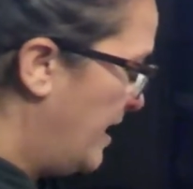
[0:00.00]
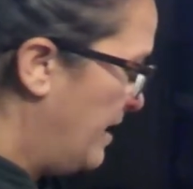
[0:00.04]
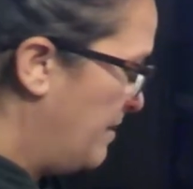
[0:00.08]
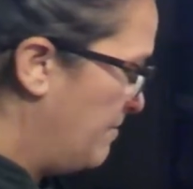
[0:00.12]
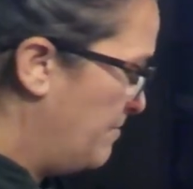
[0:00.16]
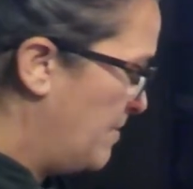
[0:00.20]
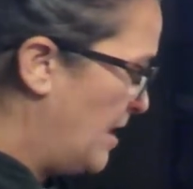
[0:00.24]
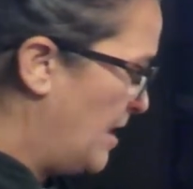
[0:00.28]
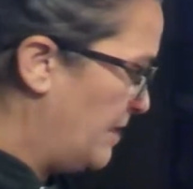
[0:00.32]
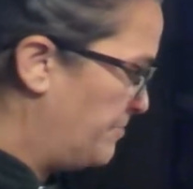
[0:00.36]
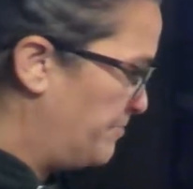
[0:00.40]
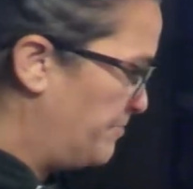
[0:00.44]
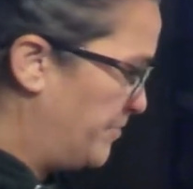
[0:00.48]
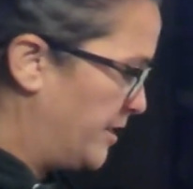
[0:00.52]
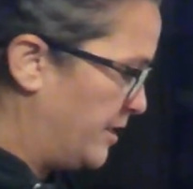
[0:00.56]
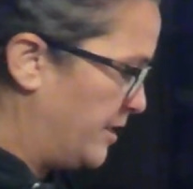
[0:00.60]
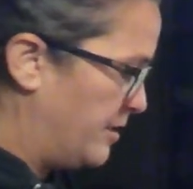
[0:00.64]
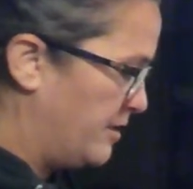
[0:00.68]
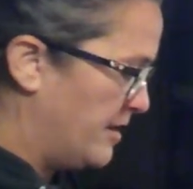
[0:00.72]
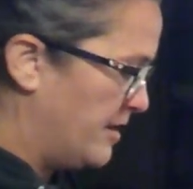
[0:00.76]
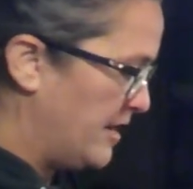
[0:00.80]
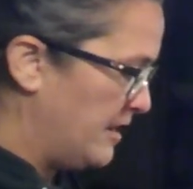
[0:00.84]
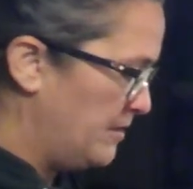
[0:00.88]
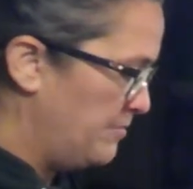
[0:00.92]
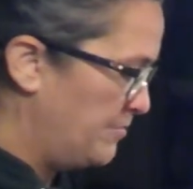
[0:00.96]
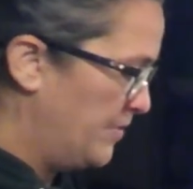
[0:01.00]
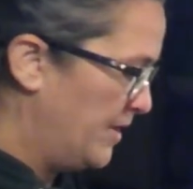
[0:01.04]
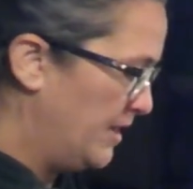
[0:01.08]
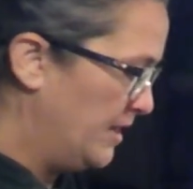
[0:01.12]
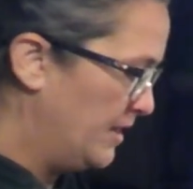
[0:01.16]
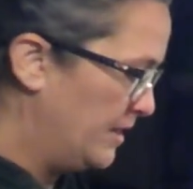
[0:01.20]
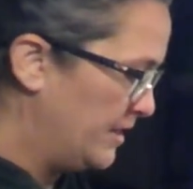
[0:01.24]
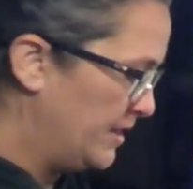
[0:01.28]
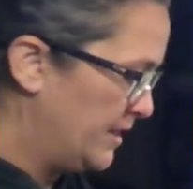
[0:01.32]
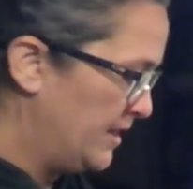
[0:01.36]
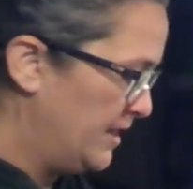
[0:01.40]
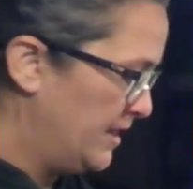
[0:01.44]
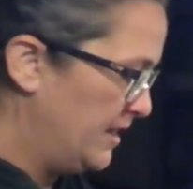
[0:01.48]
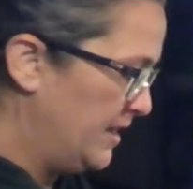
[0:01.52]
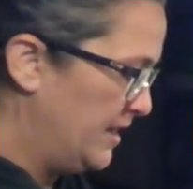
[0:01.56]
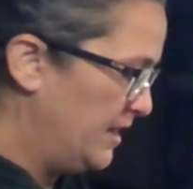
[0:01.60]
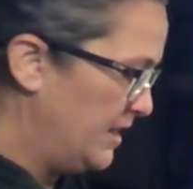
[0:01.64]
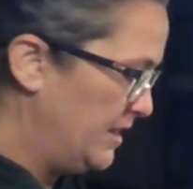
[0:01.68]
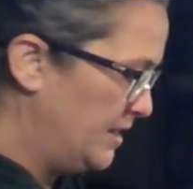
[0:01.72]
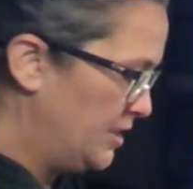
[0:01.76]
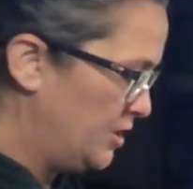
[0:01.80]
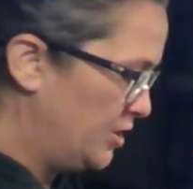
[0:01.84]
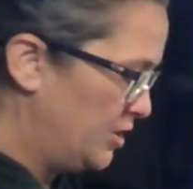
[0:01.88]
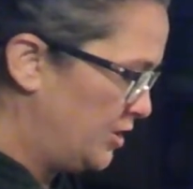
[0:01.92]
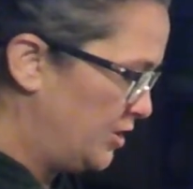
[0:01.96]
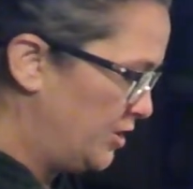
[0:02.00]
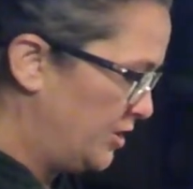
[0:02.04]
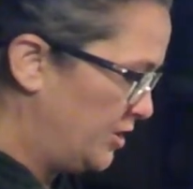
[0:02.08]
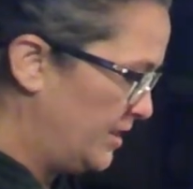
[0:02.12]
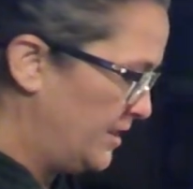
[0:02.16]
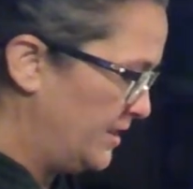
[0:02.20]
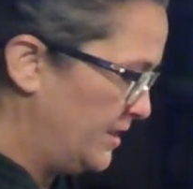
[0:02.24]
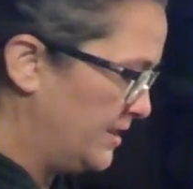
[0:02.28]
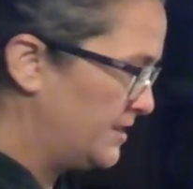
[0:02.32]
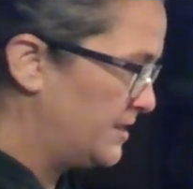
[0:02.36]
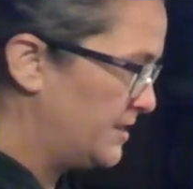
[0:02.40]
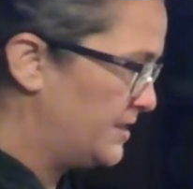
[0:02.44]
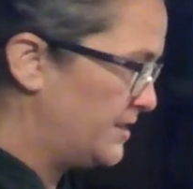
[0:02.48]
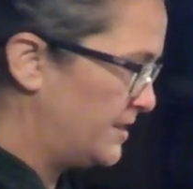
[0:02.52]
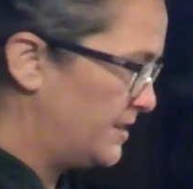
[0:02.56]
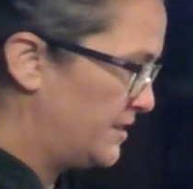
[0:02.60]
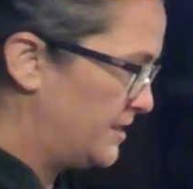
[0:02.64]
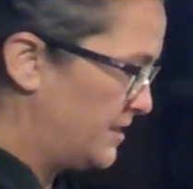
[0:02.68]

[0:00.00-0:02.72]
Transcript: And my pureed pumpkin is just